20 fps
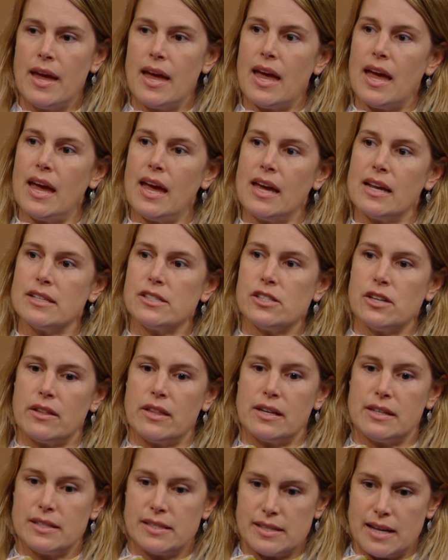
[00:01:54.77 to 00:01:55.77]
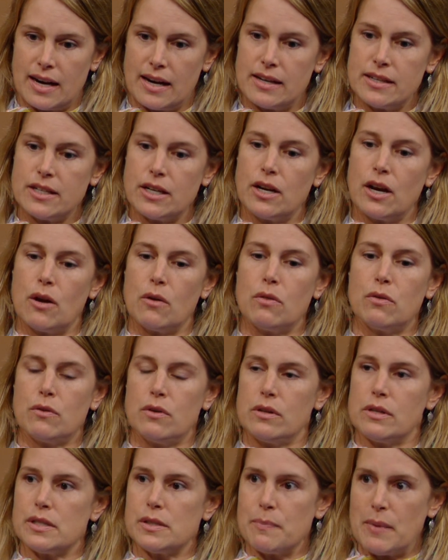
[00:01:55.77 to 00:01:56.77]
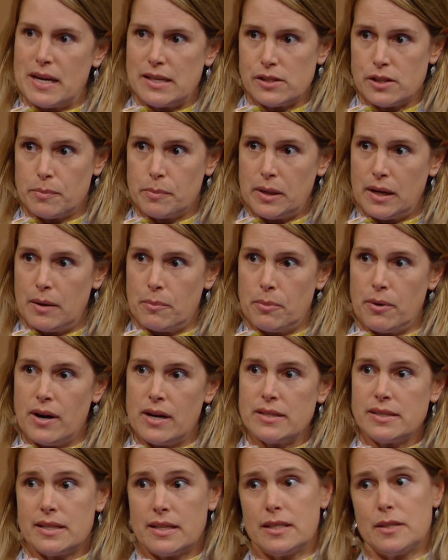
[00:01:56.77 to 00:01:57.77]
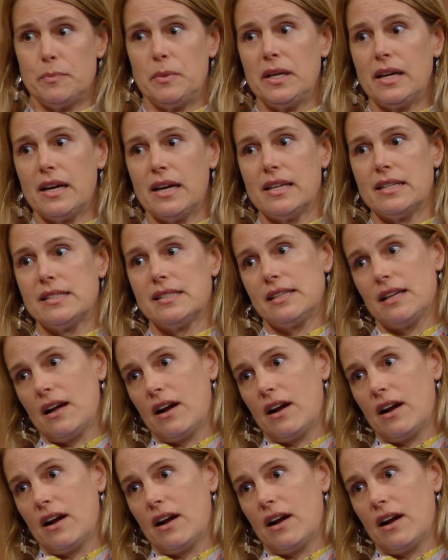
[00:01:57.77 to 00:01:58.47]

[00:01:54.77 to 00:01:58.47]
And so they decided to go through this master plan process because